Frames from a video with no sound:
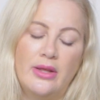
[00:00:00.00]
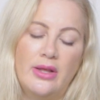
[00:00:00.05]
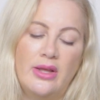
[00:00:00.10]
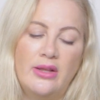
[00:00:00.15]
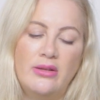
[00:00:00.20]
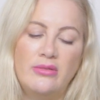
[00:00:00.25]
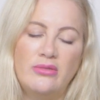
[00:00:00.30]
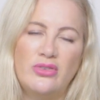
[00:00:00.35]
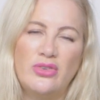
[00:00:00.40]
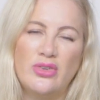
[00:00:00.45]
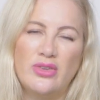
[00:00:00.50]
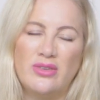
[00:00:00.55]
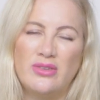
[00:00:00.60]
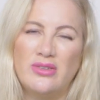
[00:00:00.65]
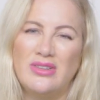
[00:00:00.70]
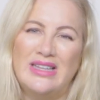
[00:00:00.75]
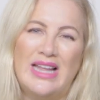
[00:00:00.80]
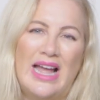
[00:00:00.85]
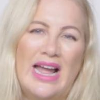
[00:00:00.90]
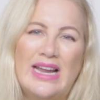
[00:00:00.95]
It just
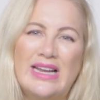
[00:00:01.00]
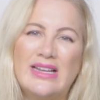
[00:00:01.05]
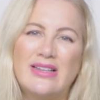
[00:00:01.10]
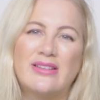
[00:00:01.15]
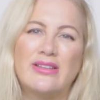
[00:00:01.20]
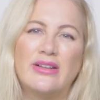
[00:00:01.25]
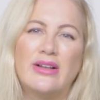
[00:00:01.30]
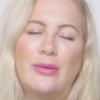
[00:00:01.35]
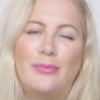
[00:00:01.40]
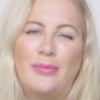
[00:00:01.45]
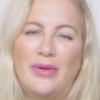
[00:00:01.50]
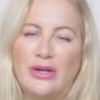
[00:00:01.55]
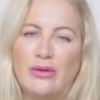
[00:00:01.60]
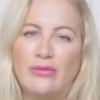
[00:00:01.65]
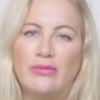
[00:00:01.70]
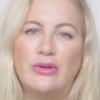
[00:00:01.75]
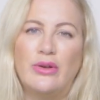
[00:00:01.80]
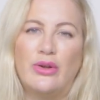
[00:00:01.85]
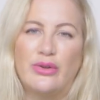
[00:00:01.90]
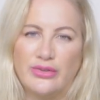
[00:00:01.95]
lacks a bit
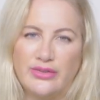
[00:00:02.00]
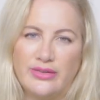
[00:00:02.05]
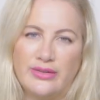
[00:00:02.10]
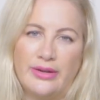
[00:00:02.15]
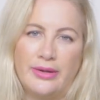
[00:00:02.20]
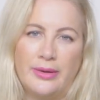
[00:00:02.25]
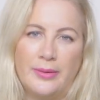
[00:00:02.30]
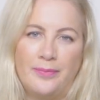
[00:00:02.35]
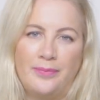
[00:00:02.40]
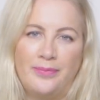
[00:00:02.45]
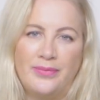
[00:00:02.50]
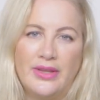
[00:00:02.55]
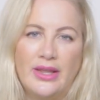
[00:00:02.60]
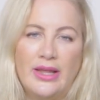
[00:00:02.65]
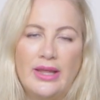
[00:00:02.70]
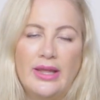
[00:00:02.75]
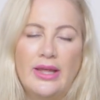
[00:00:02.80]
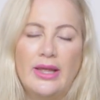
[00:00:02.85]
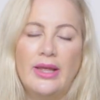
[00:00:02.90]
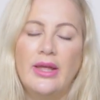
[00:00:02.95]
of luster.
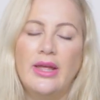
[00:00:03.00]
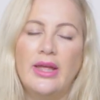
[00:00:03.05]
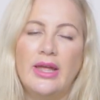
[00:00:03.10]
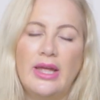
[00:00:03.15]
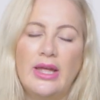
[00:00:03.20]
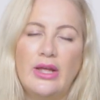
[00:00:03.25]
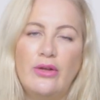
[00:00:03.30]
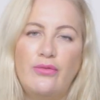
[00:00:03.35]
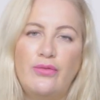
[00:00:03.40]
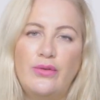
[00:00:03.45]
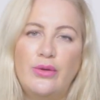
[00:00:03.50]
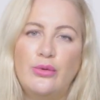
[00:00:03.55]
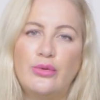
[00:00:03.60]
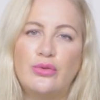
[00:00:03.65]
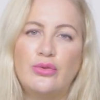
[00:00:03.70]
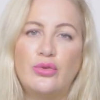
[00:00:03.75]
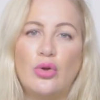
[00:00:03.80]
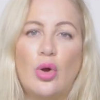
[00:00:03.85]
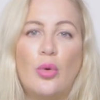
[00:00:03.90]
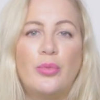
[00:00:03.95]
If you
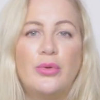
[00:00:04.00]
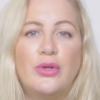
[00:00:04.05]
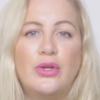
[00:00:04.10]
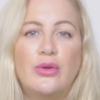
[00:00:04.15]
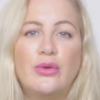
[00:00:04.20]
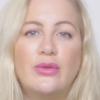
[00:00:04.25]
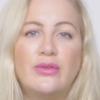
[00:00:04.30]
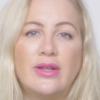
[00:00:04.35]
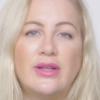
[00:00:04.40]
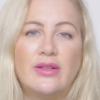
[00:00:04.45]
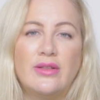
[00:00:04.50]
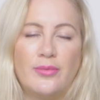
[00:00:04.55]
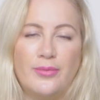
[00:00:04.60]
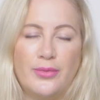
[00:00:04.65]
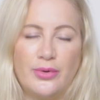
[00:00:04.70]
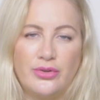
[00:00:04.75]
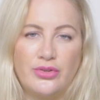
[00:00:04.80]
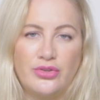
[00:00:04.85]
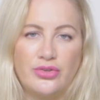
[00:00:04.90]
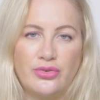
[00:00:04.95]
stop using the
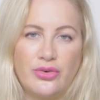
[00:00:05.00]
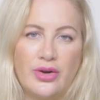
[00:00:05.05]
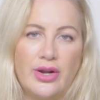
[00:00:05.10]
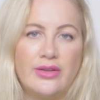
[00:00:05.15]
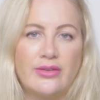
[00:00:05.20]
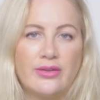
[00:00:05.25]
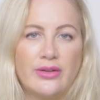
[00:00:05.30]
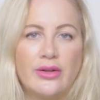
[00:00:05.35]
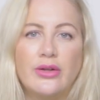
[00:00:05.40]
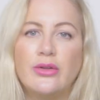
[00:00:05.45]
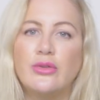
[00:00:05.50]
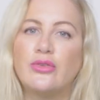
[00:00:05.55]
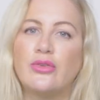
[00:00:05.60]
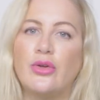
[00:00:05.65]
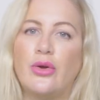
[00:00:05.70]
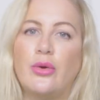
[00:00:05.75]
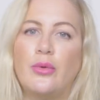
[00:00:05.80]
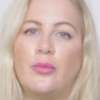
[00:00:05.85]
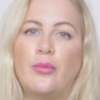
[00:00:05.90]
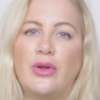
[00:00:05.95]
moisturizer,
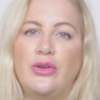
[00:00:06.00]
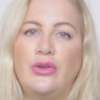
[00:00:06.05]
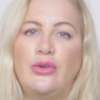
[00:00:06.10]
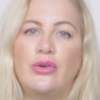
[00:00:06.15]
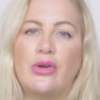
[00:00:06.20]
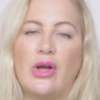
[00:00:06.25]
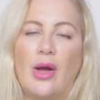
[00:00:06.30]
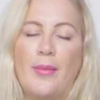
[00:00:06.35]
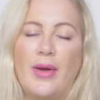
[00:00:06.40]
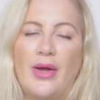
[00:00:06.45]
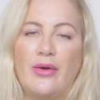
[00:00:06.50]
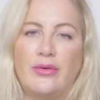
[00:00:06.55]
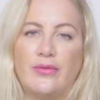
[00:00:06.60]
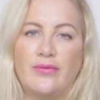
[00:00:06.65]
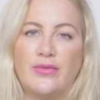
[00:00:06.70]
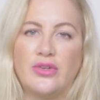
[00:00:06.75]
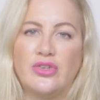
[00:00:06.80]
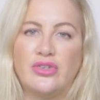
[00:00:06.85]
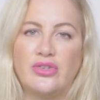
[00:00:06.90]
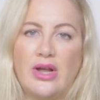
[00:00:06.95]
so when you come out
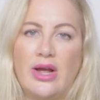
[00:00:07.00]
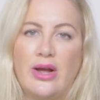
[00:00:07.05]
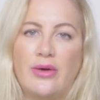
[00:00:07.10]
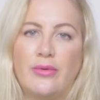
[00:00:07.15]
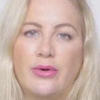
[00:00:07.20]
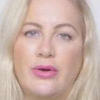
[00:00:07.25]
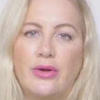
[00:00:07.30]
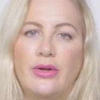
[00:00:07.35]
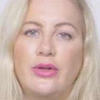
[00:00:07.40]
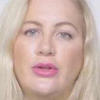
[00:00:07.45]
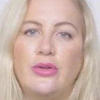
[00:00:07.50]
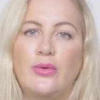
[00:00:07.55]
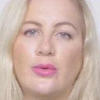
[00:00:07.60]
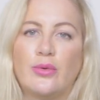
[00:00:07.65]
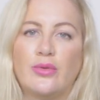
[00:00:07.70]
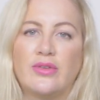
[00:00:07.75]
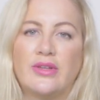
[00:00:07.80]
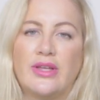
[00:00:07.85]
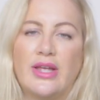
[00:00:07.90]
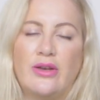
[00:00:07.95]
of the shower, your
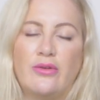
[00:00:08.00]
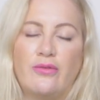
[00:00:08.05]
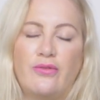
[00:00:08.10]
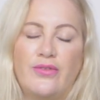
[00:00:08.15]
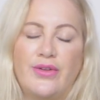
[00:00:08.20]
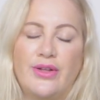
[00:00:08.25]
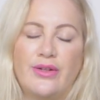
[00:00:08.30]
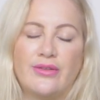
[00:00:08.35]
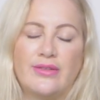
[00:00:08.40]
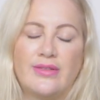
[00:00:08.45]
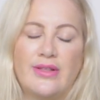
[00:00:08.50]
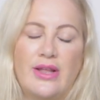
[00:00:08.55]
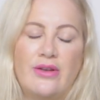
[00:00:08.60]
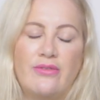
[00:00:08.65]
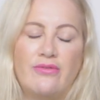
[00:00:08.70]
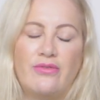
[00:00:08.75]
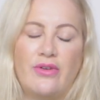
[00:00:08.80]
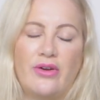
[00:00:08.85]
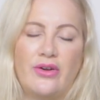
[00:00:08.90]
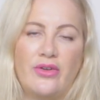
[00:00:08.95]
skin feels
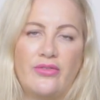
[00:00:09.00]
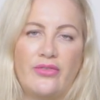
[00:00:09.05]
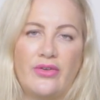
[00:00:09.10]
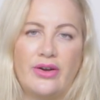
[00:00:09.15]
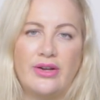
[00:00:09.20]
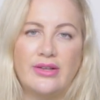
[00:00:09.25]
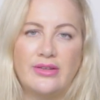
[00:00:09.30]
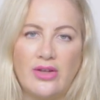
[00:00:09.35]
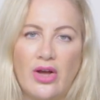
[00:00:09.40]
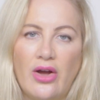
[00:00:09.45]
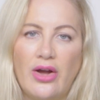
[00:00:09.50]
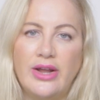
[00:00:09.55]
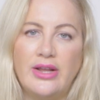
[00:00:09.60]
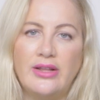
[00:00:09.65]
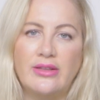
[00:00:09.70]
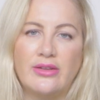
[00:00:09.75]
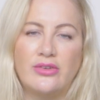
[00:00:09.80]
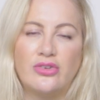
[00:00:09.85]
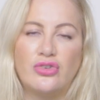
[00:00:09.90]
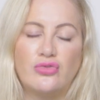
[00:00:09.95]
then very, very
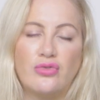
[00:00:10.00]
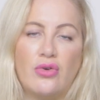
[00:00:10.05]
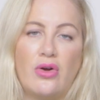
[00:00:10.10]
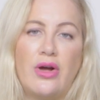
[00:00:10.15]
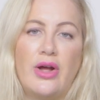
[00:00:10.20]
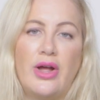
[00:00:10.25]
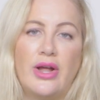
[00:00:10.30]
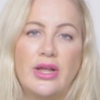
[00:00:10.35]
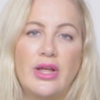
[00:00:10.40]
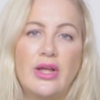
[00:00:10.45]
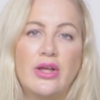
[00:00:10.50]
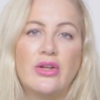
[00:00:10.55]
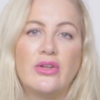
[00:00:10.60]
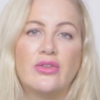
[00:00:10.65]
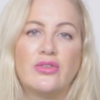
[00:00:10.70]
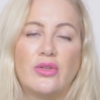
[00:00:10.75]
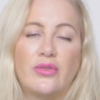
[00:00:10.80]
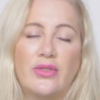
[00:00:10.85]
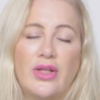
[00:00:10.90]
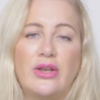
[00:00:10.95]
tight and dry,
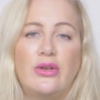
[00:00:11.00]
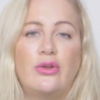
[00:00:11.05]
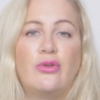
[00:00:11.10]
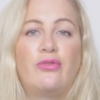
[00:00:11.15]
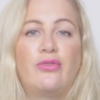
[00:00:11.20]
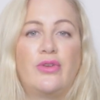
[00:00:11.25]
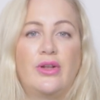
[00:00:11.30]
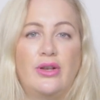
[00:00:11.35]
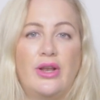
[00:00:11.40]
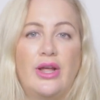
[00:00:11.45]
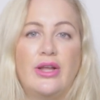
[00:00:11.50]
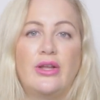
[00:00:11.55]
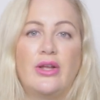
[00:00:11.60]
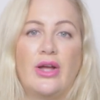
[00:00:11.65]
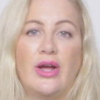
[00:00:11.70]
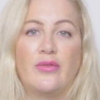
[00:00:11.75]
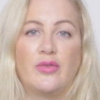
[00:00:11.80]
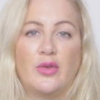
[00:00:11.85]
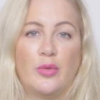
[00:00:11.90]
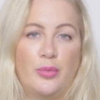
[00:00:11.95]
so then you feel like you
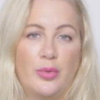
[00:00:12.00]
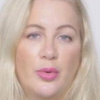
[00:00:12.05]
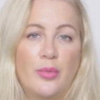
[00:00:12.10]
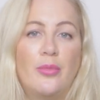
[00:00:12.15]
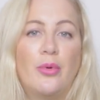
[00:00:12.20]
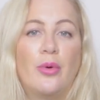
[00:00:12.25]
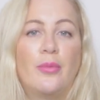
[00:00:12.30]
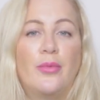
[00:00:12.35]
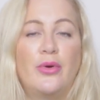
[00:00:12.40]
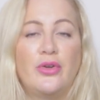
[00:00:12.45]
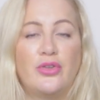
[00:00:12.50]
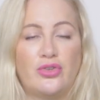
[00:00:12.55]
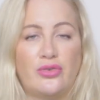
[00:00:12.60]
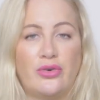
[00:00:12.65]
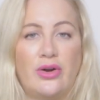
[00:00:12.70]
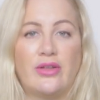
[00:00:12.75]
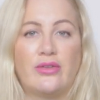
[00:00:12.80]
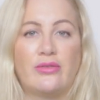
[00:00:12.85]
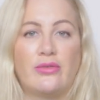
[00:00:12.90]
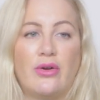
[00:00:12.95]
have to put more
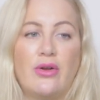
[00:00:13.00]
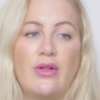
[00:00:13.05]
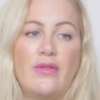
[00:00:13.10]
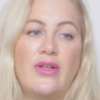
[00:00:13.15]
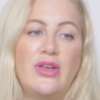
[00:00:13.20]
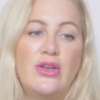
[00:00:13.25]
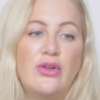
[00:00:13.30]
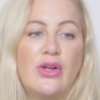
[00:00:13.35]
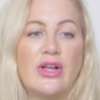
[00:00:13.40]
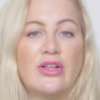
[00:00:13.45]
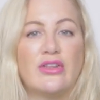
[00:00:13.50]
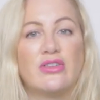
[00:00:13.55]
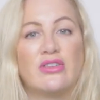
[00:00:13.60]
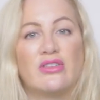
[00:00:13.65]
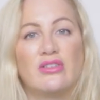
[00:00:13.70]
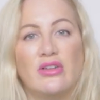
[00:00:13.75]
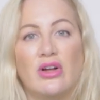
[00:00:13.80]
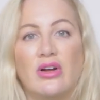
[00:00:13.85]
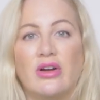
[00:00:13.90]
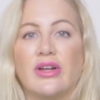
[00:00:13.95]
moisturizer on, and then you get
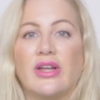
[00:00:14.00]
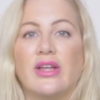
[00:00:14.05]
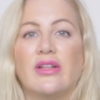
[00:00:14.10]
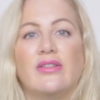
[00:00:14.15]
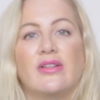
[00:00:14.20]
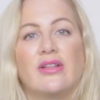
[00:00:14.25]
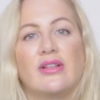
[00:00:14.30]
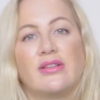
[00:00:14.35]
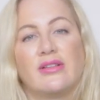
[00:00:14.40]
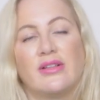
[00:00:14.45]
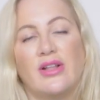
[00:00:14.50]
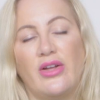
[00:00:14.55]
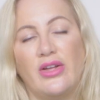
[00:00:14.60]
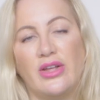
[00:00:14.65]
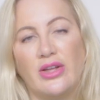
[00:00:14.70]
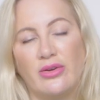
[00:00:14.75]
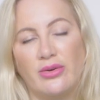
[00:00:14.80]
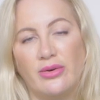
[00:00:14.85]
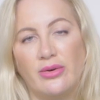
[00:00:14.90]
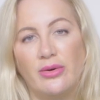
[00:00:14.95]
stuck in this
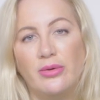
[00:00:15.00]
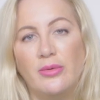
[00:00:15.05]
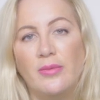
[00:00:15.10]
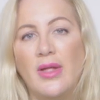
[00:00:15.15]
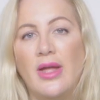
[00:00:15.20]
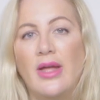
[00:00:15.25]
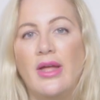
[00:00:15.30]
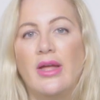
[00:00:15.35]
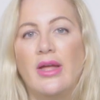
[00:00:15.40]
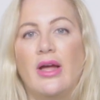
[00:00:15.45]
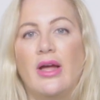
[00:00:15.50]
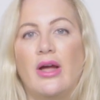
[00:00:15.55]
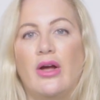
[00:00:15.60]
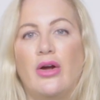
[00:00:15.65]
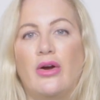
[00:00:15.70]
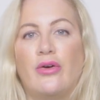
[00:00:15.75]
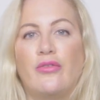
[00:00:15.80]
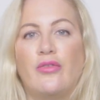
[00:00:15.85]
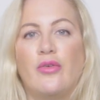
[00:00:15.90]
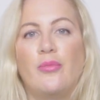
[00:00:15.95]
cycle
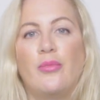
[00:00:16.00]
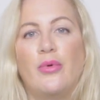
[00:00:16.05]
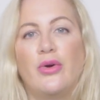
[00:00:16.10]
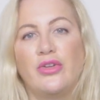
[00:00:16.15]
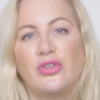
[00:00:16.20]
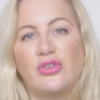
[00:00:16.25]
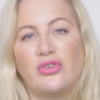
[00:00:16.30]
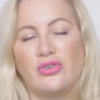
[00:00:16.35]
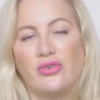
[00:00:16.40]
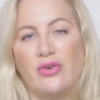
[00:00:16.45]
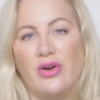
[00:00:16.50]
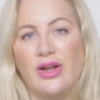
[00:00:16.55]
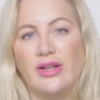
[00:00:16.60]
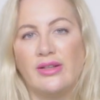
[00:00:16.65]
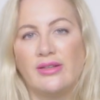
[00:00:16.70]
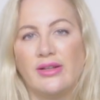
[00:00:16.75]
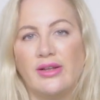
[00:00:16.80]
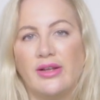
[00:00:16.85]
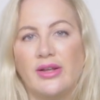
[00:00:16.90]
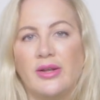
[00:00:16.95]
of
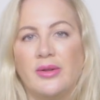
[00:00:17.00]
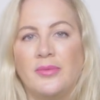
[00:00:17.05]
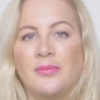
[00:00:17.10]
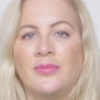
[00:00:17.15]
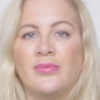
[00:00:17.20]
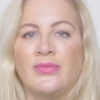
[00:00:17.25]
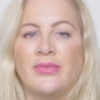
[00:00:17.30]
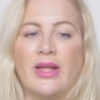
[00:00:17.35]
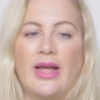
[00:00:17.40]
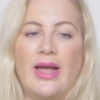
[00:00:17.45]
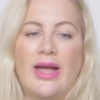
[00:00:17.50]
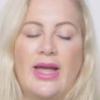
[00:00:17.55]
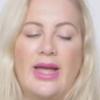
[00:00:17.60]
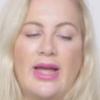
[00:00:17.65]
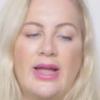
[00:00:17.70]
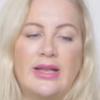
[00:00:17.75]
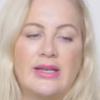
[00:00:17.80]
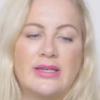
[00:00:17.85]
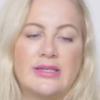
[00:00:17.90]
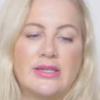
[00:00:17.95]
moisturizing
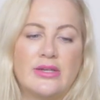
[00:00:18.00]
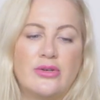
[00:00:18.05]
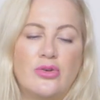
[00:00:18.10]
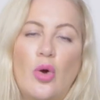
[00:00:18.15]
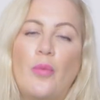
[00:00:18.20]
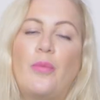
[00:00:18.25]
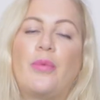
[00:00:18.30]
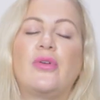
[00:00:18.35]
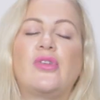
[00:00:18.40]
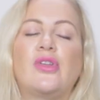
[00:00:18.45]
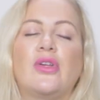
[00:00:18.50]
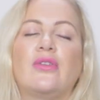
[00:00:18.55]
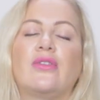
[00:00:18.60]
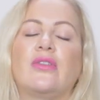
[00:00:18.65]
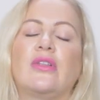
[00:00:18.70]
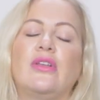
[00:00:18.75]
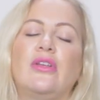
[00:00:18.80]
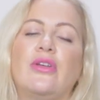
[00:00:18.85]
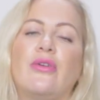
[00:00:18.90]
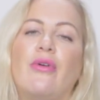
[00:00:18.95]
and not
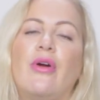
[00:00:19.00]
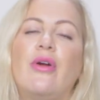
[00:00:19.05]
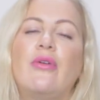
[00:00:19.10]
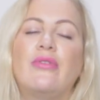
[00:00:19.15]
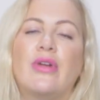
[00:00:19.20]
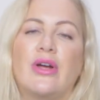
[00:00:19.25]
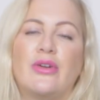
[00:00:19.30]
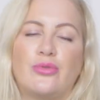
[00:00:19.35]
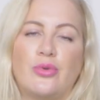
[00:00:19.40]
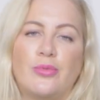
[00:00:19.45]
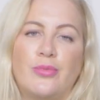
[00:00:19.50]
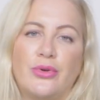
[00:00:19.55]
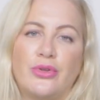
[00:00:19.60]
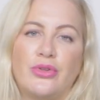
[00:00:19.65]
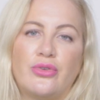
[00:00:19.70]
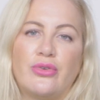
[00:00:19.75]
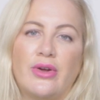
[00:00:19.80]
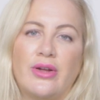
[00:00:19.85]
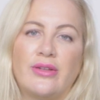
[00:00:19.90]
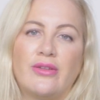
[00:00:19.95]
producing your own natural
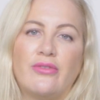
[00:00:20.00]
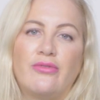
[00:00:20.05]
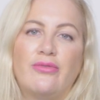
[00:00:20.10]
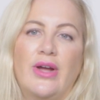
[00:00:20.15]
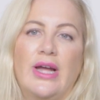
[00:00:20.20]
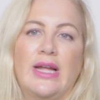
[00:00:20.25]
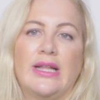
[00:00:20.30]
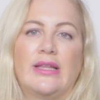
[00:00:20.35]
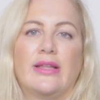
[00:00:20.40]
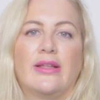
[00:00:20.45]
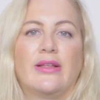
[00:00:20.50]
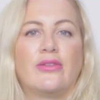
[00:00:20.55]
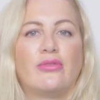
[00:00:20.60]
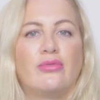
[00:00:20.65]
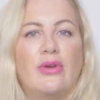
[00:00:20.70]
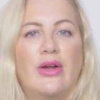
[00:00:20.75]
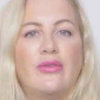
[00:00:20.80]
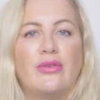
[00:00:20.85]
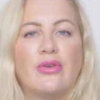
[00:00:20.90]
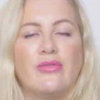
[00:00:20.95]
moisturizing factors,
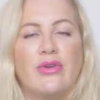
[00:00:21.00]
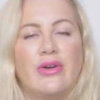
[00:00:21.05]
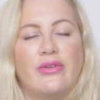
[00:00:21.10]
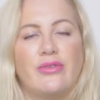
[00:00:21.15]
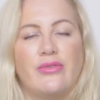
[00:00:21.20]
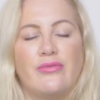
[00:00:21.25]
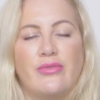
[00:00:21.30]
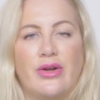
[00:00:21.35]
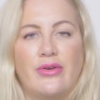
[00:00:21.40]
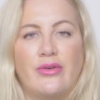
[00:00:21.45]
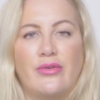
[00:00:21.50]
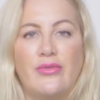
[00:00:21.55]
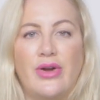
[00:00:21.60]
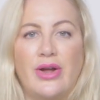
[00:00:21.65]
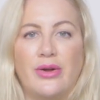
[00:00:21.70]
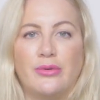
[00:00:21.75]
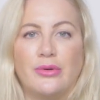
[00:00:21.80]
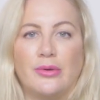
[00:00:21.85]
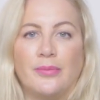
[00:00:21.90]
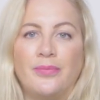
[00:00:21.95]
round and round and round and
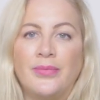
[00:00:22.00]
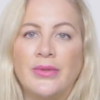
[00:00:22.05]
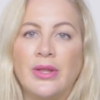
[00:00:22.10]
round.